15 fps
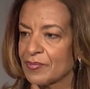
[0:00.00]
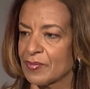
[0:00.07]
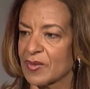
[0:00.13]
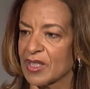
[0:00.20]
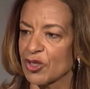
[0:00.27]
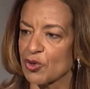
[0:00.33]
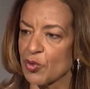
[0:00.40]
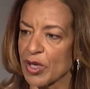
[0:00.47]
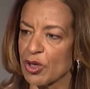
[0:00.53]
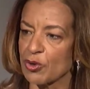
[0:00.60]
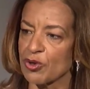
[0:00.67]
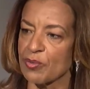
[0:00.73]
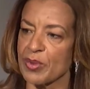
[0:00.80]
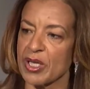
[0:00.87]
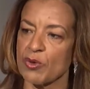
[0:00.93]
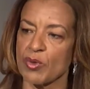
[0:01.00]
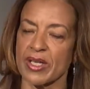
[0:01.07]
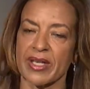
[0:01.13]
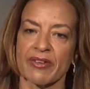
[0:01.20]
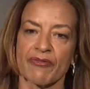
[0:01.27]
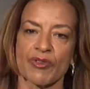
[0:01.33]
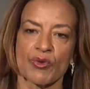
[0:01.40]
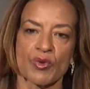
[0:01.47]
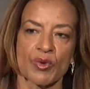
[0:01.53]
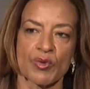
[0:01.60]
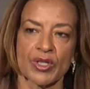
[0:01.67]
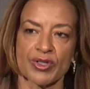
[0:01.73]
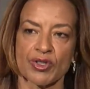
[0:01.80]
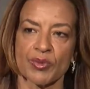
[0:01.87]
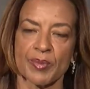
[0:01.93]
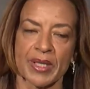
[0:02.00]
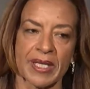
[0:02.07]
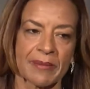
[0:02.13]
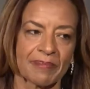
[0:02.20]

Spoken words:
that we could be whatever we want to be,